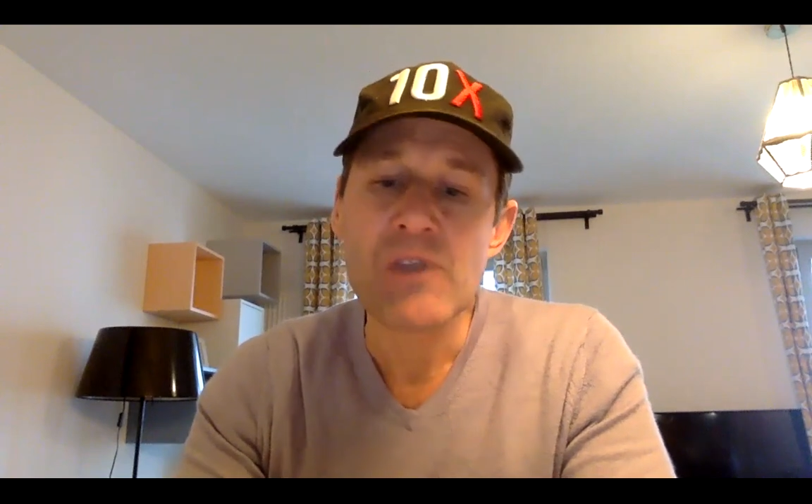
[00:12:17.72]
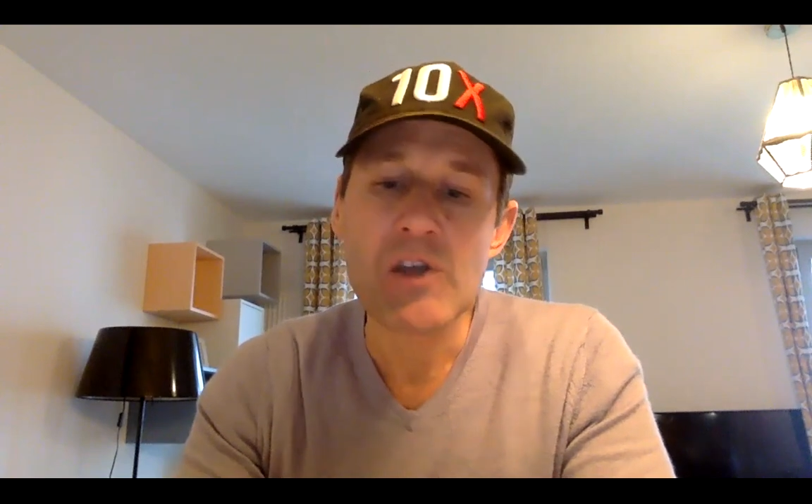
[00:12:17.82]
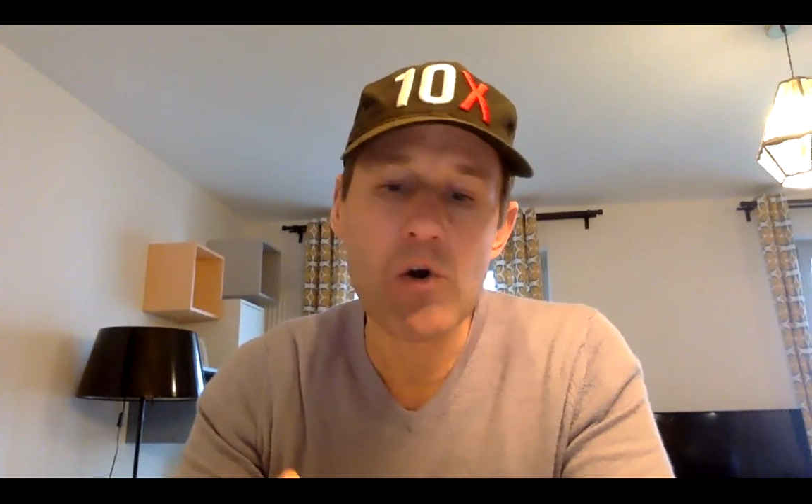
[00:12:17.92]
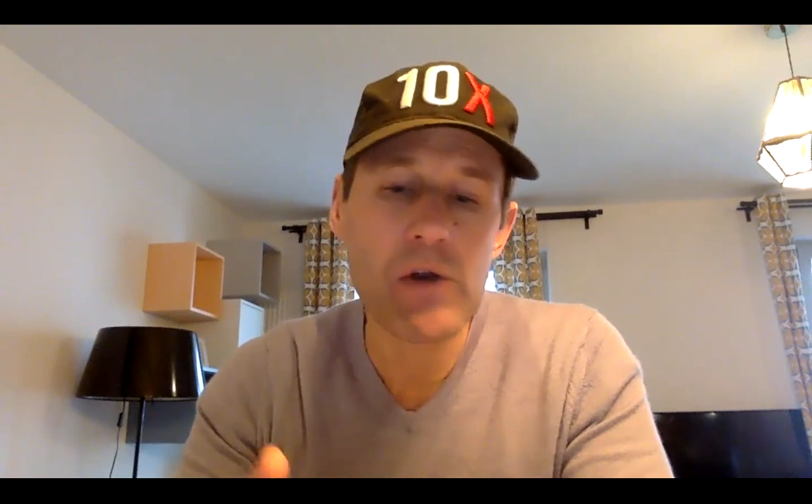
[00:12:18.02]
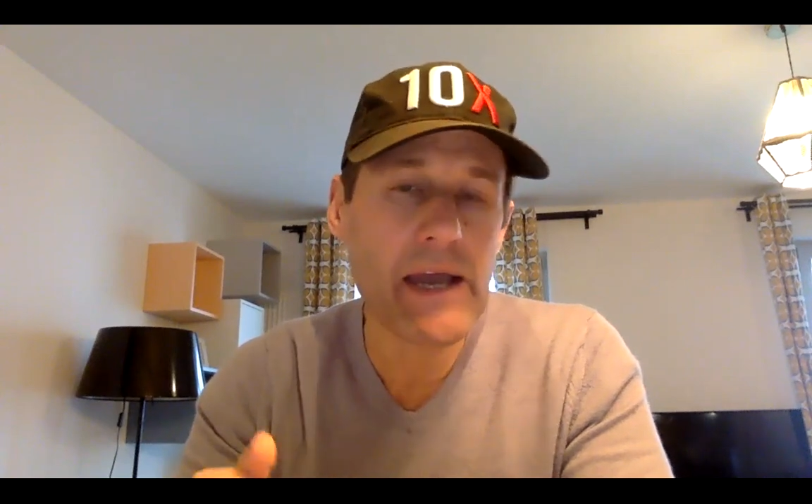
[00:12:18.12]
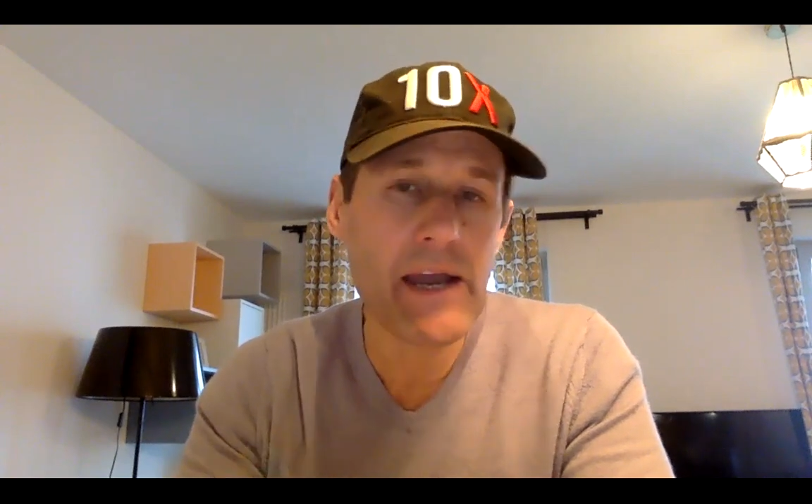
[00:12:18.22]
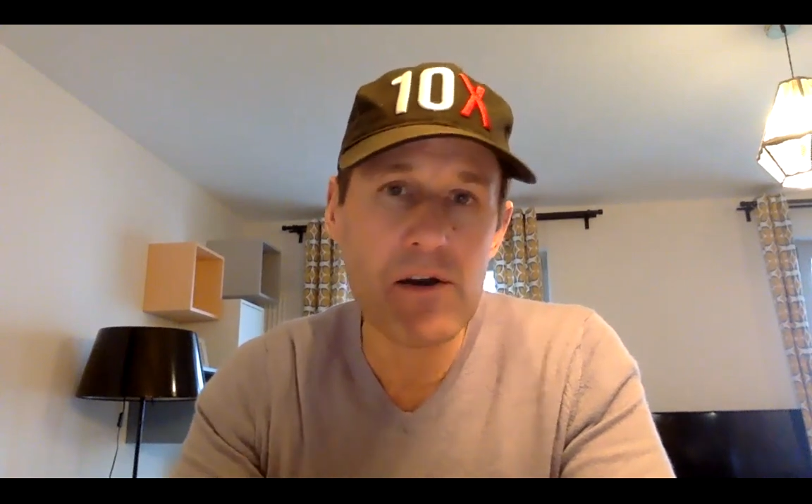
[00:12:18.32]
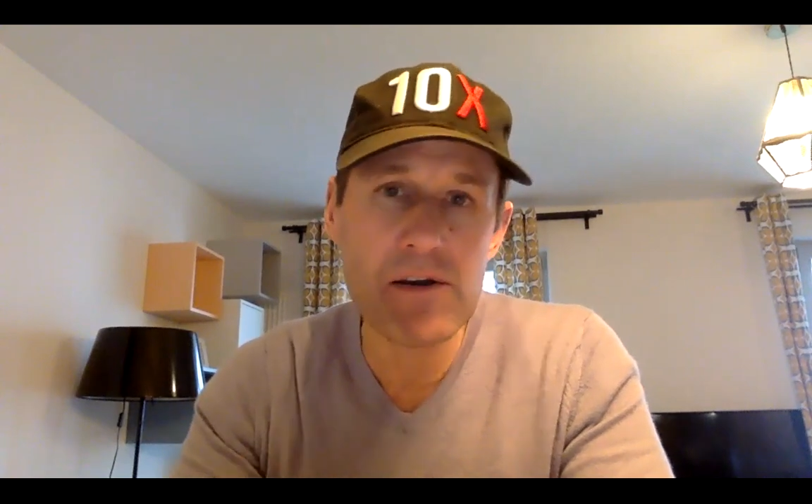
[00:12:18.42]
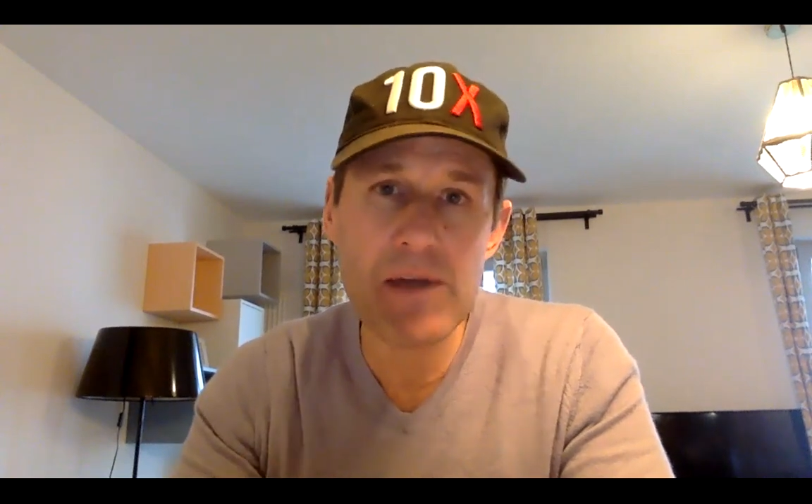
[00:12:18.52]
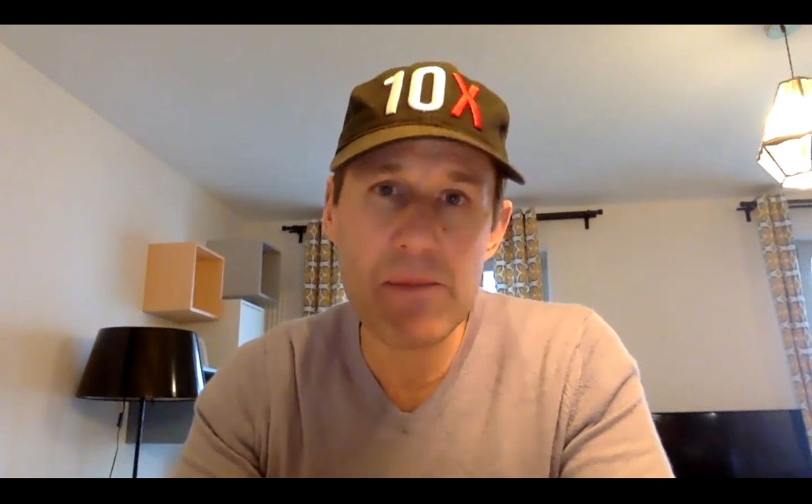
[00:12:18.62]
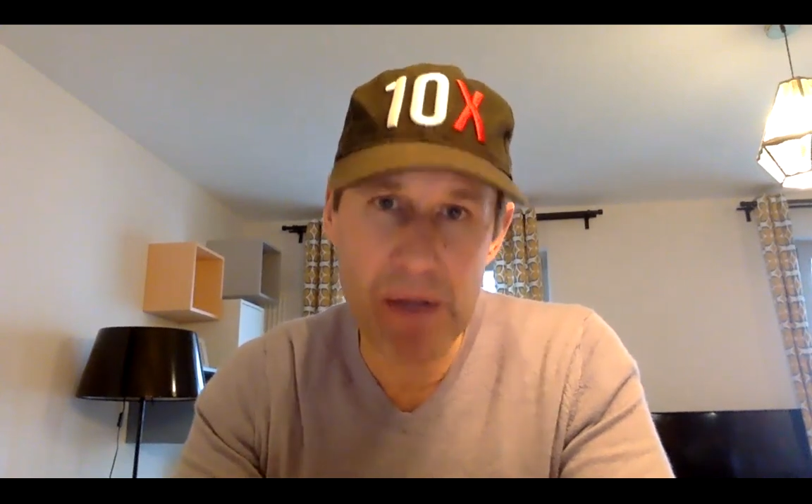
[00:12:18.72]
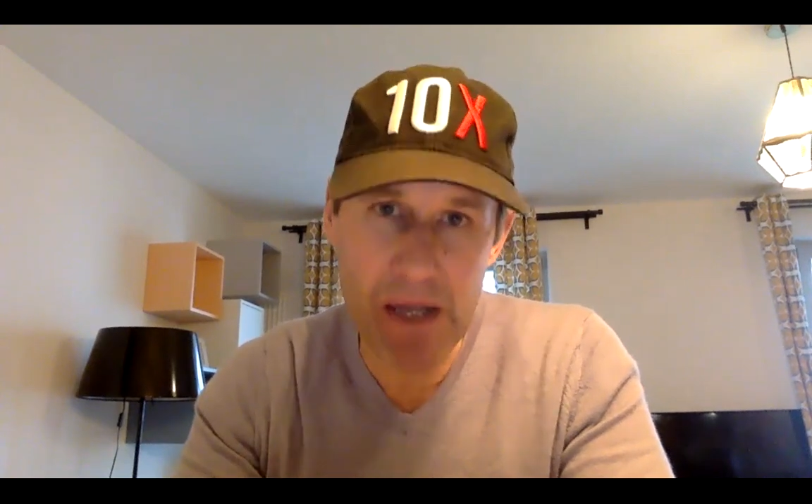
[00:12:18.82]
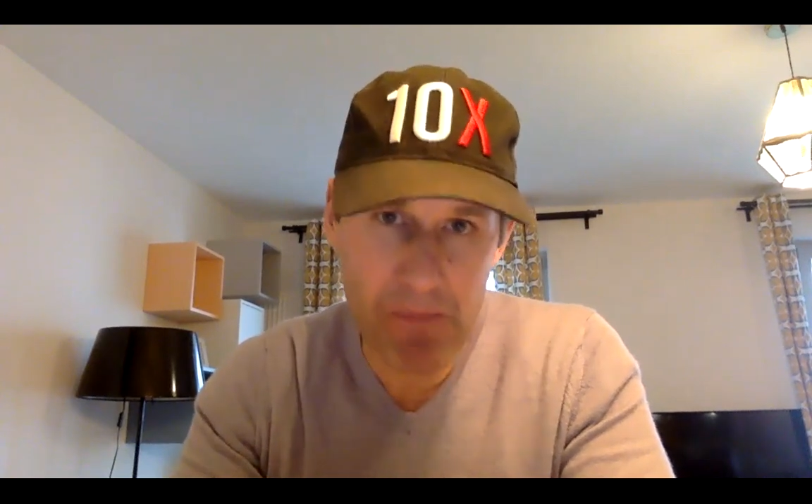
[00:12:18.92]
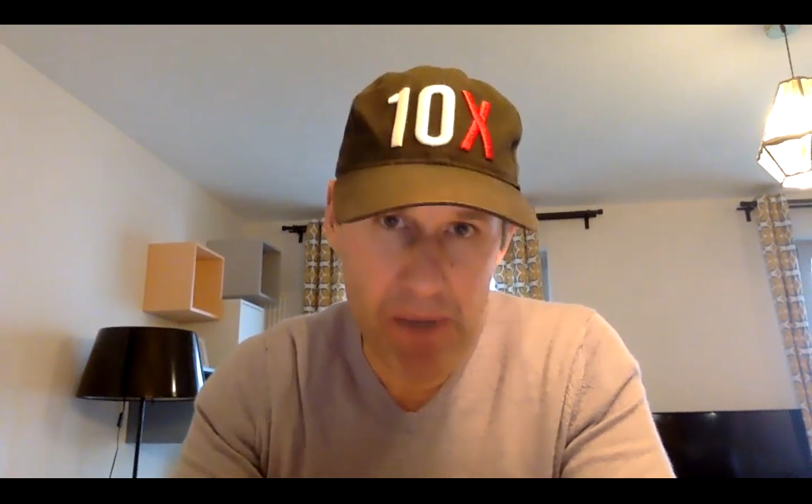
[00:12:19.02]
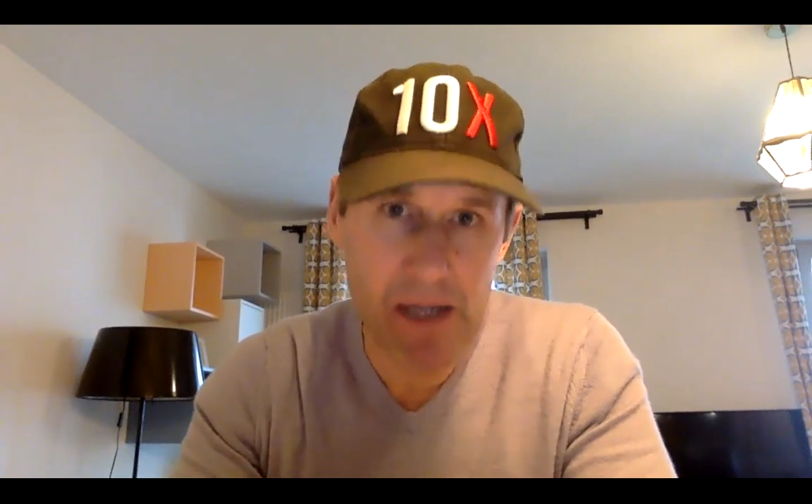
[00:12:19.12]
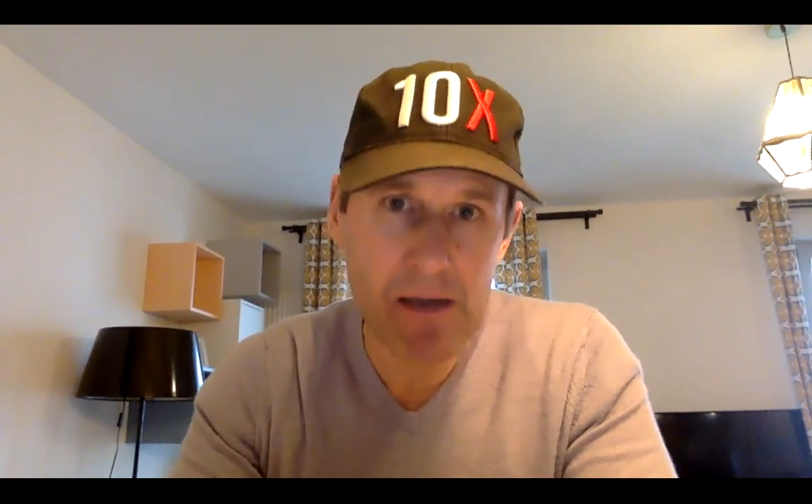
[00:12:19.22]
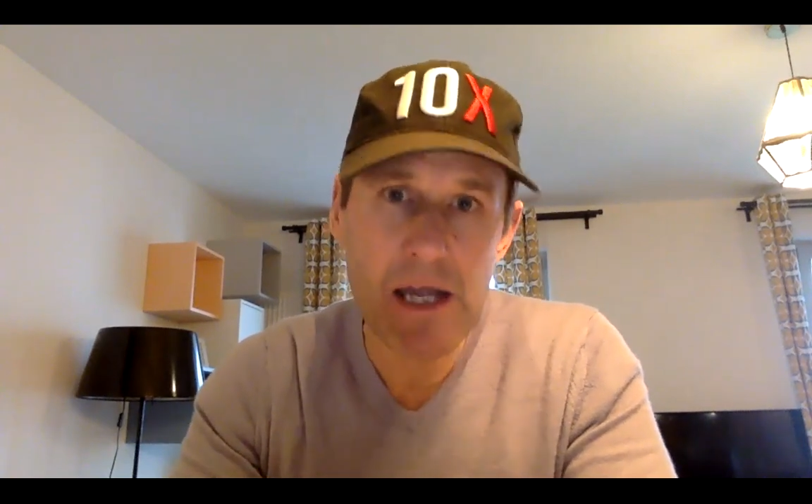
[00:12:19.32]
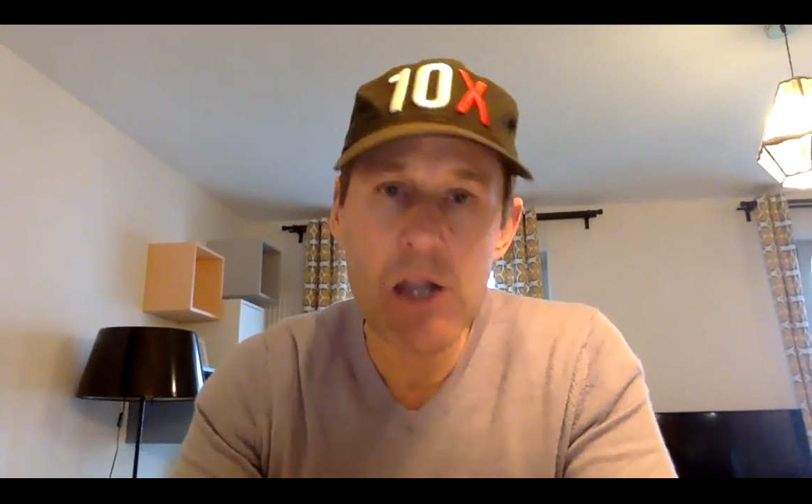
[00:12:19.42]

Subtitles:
Go to Airbnb,